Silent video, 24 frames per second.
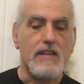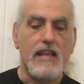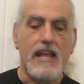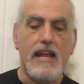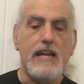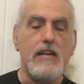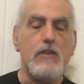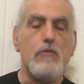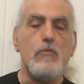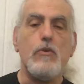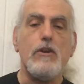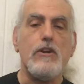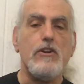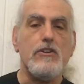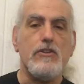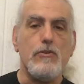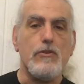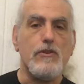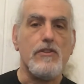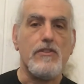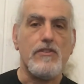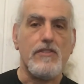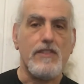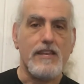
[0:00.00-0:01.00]
Anywhere you
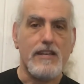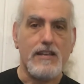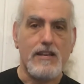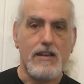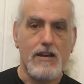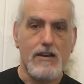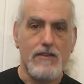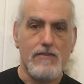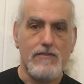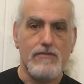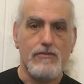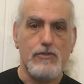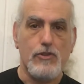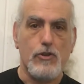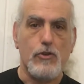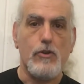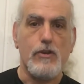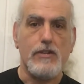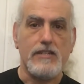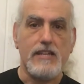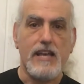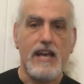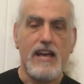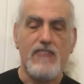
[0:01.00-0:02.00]
can think of, you're
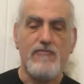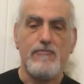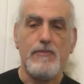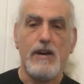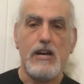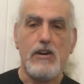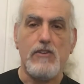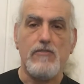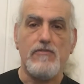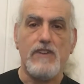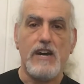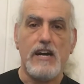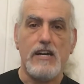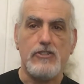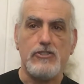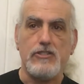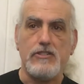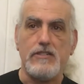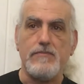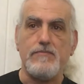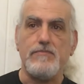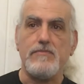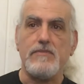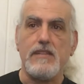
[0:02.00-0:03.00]
going to have
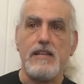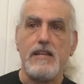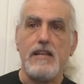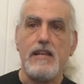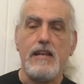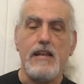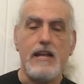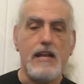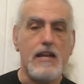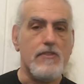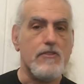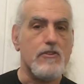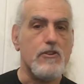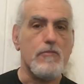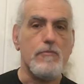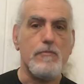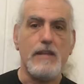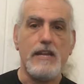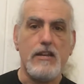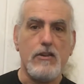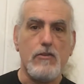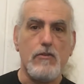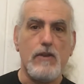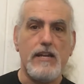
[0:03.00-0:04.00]
myofascia. And there are
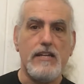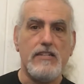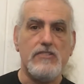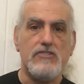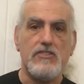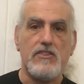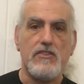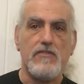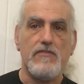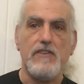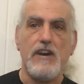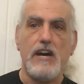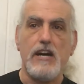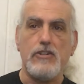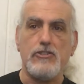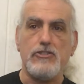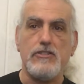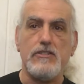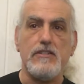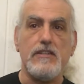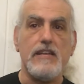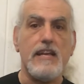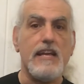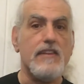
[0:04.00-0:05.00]
many grades of the
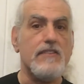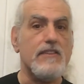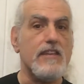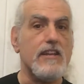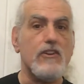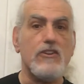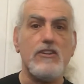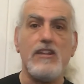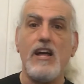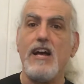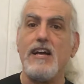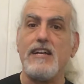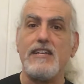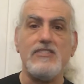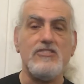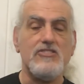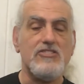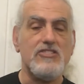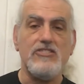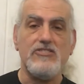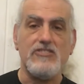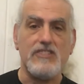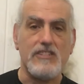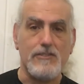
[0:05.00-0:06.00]
fascia, and they're not
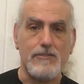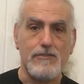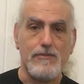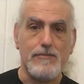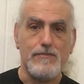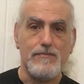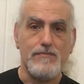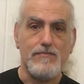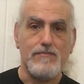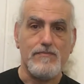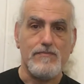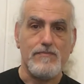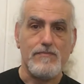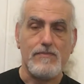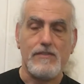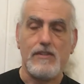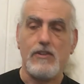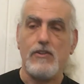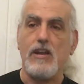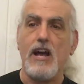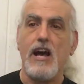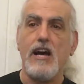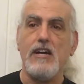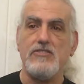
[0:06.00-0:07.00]
consistent.
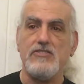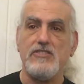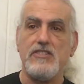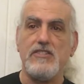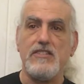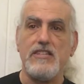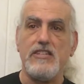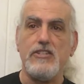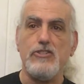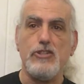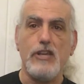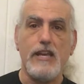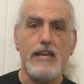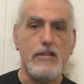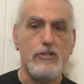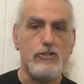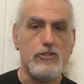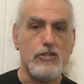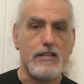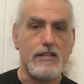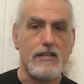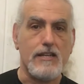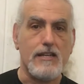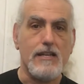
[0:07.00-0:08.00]
They're constantly
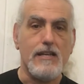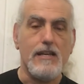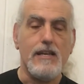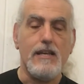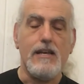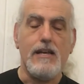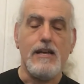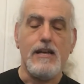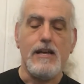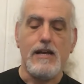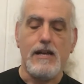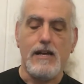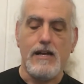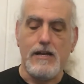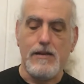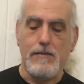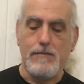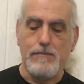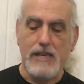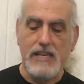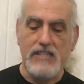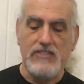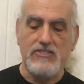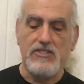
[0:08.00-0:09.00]
changing.
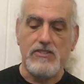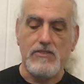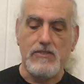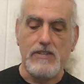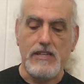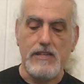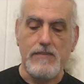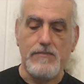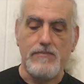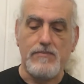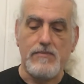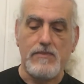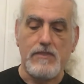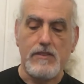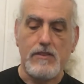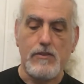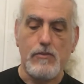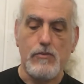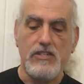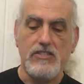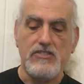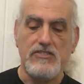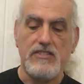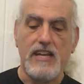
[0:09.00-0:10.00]
Basically, the
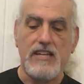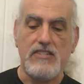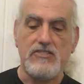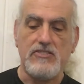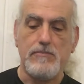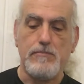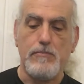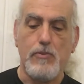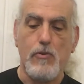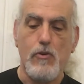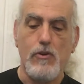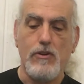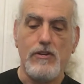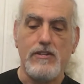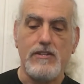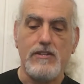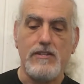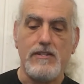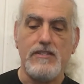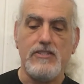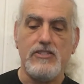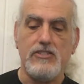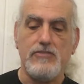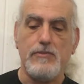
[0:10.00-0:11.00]
reason that's important
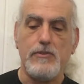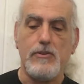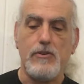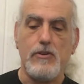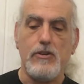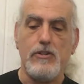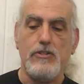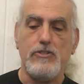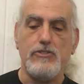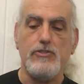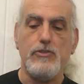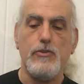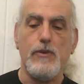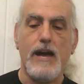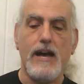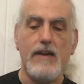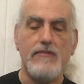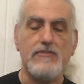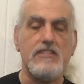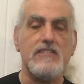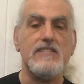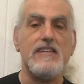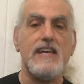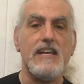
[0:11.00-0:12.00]
is because you
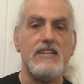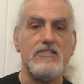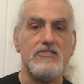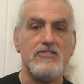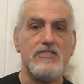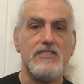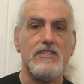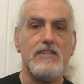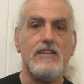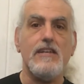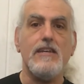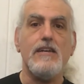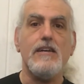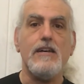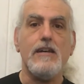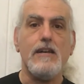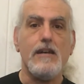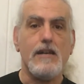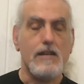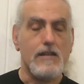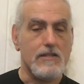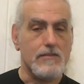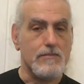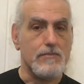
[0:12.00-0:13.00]
have to test
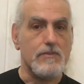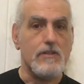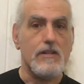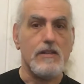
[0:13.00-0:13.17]
a